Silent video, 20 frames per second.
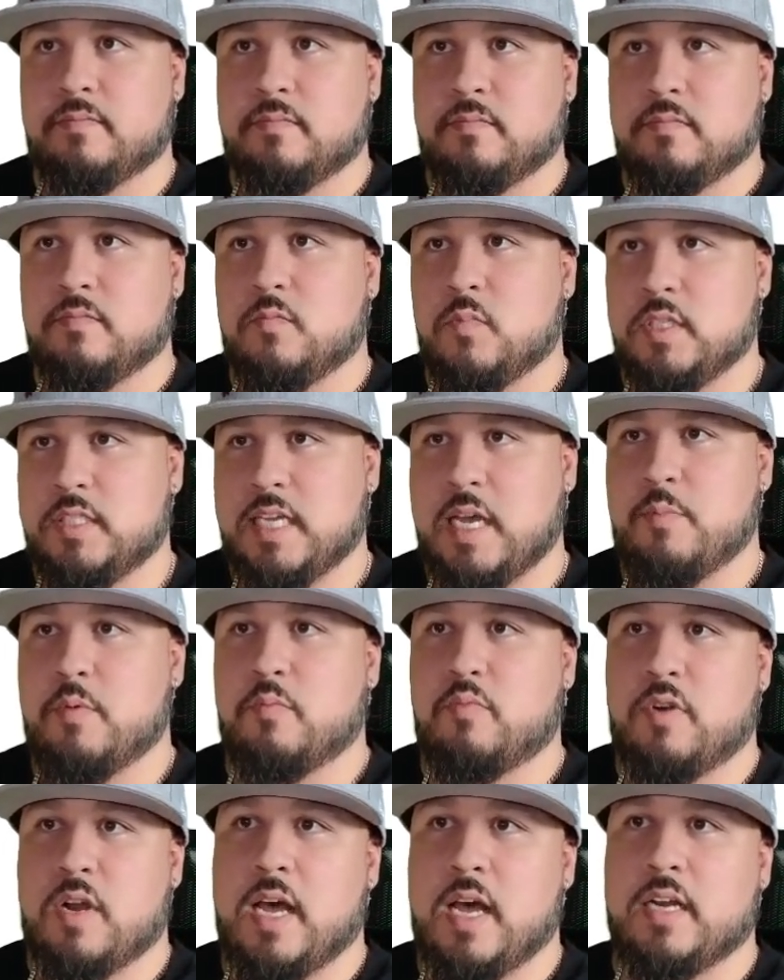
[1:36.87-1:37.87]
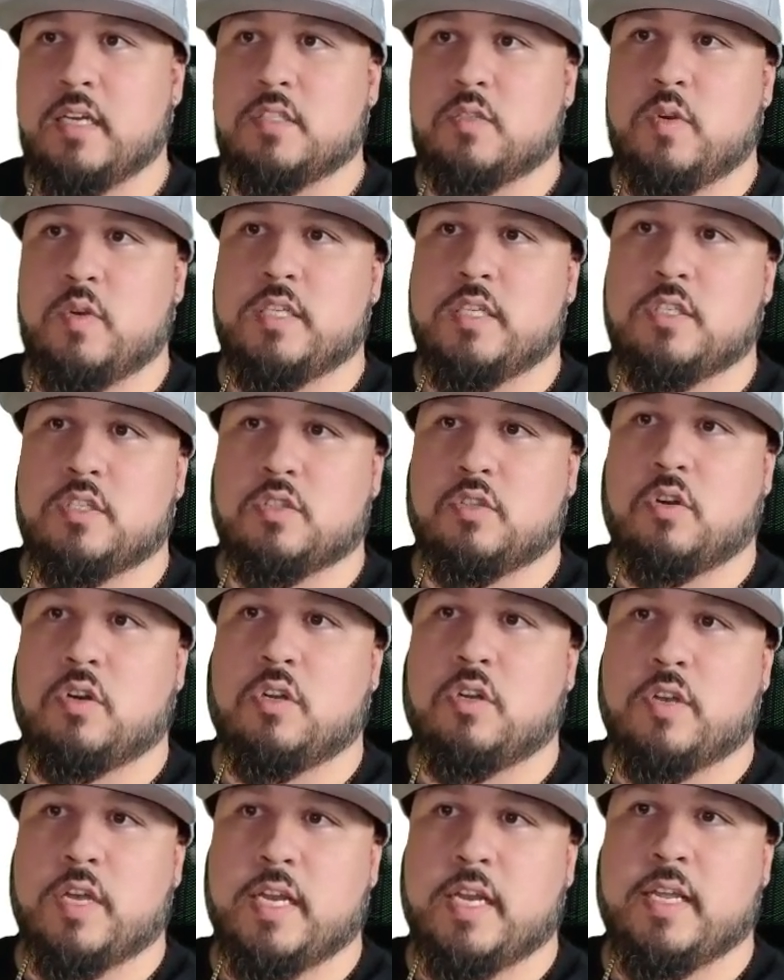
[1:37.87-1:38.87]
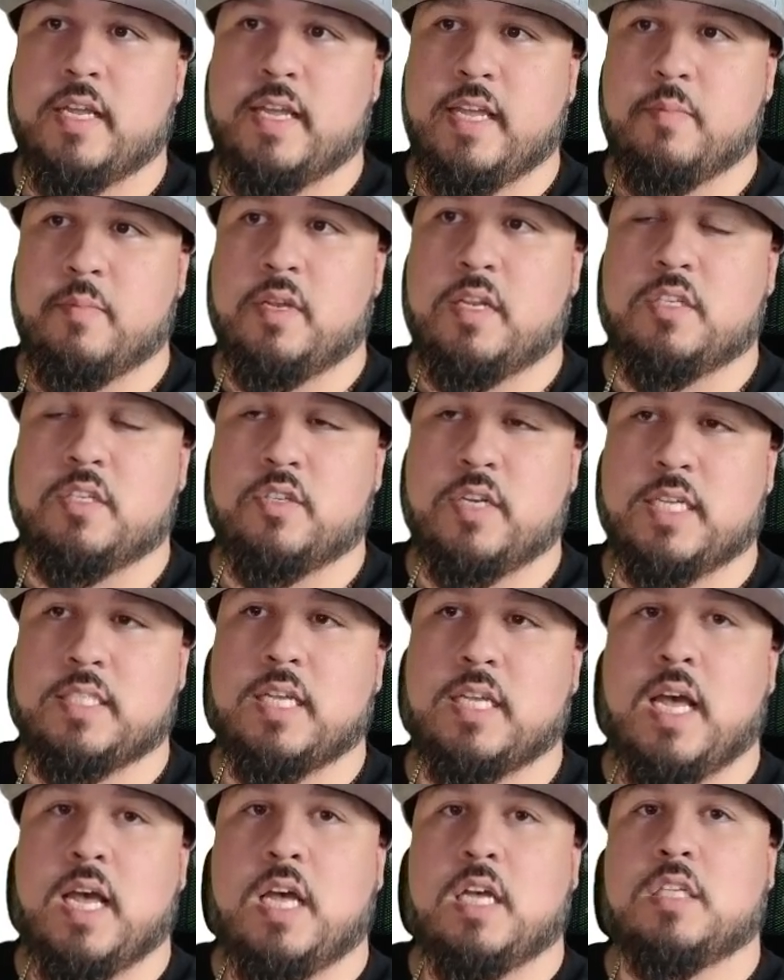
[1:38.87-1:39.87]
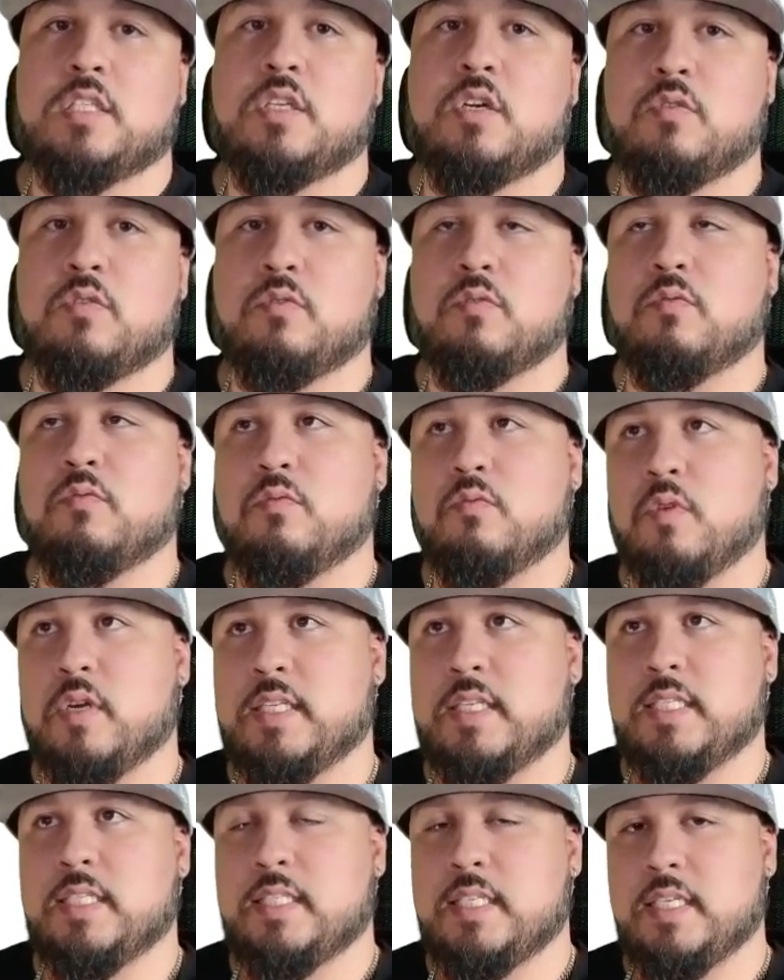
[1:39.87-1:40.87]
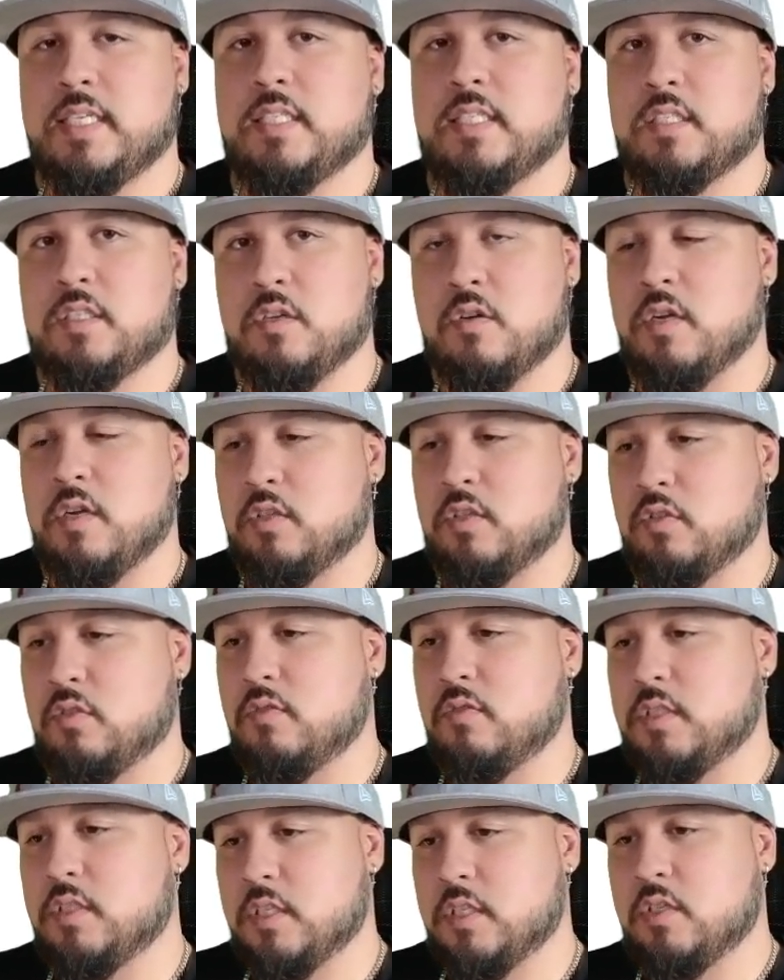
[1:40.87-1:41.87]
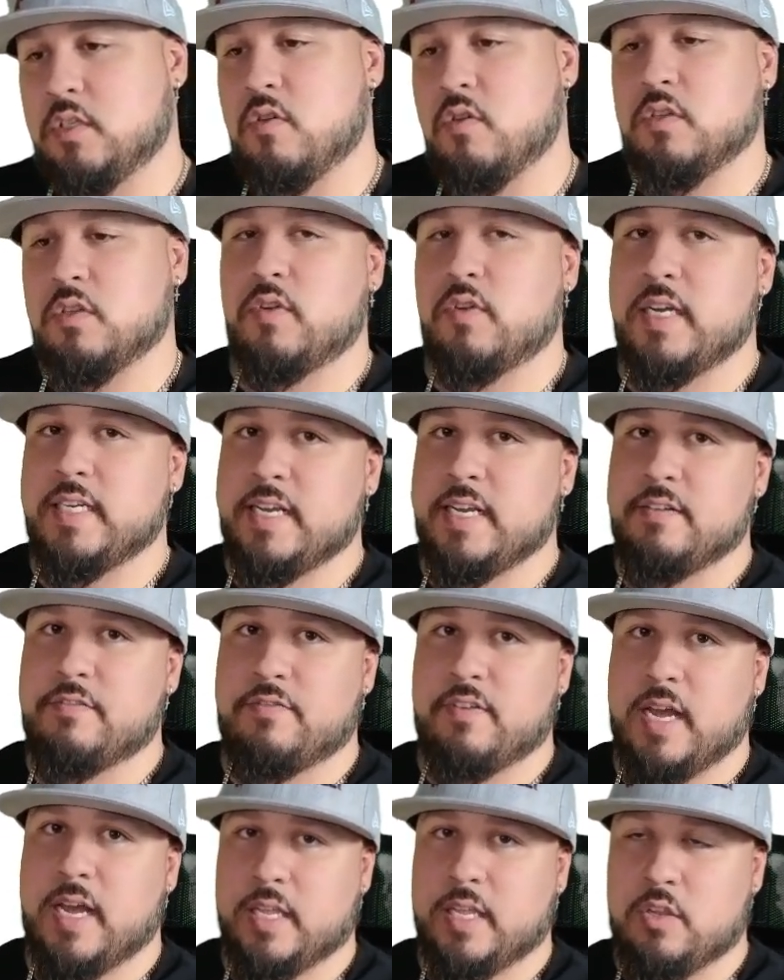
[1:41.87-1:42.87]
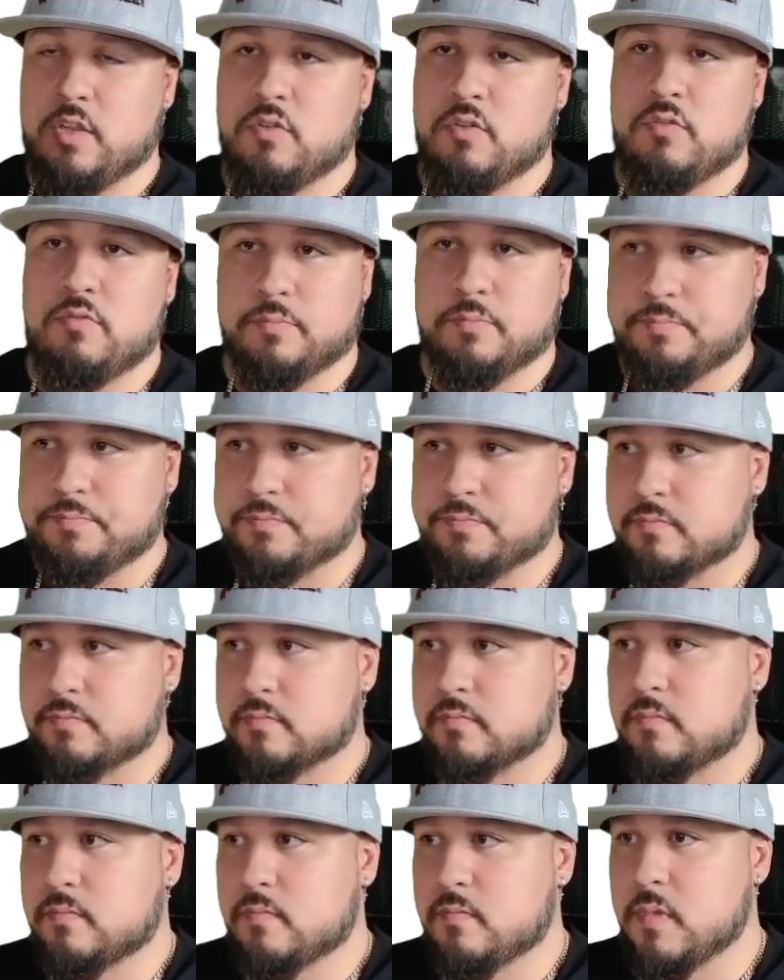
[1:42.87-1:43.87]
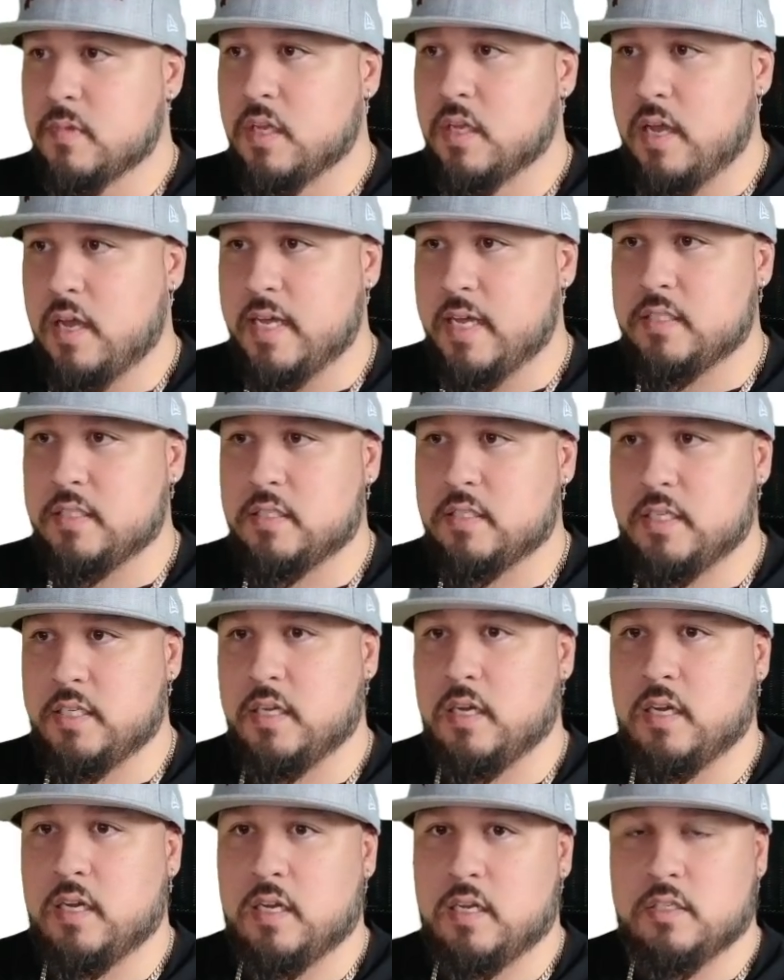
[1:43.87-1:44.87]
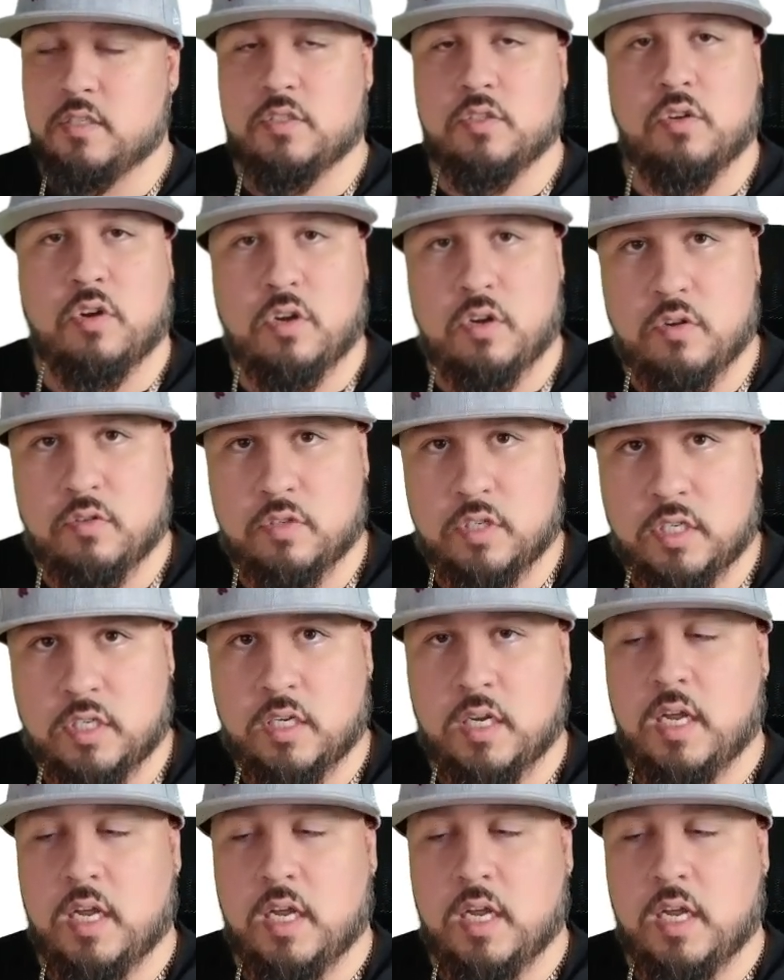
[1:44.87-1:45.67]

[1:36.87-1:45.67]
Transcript: what type of products, where's your store located, your email address. So what this is going through identifying you as the store owner.